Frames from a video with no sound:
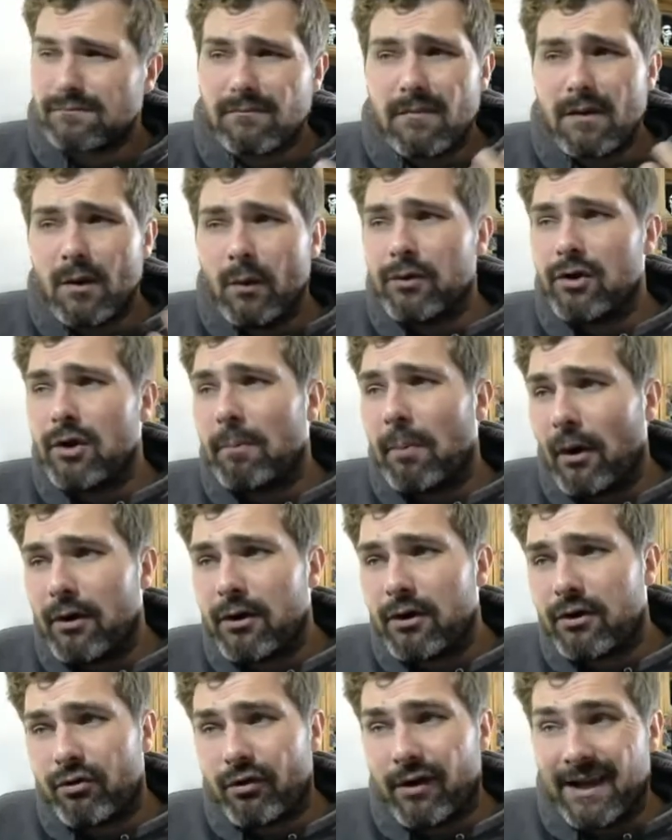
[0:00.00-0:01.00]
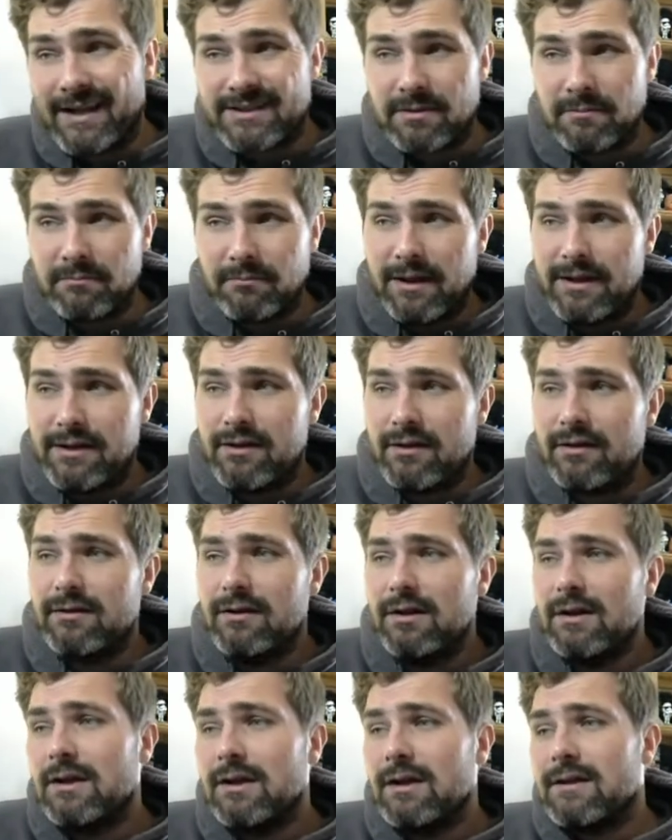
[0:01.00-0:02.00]
when your opponent creates a
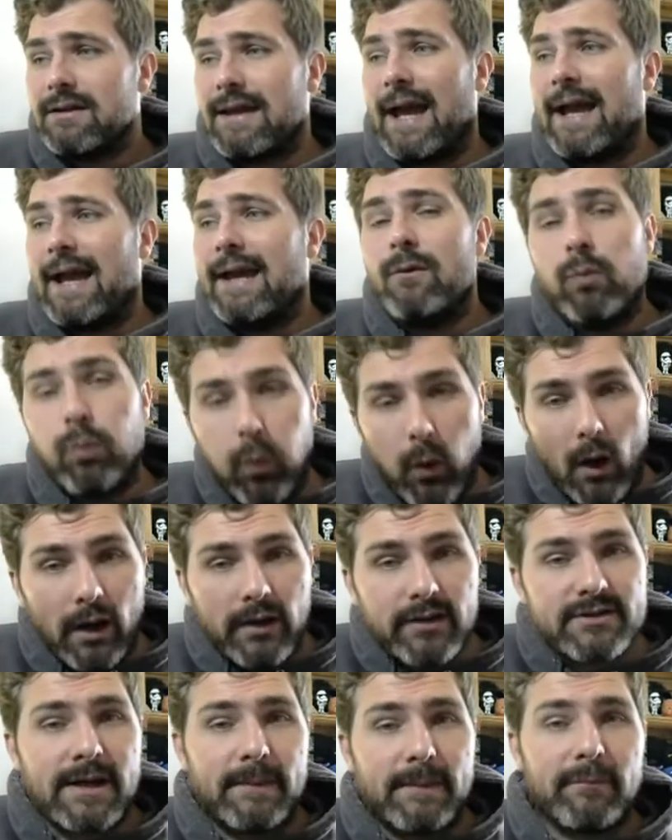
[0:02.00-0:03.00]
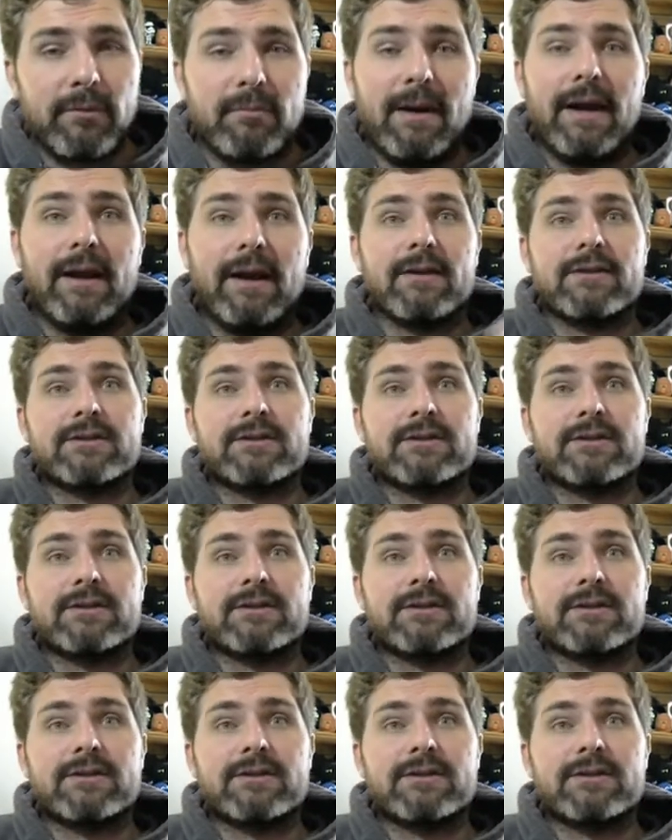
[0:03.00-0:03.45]
minion, gain 1 temporary mana.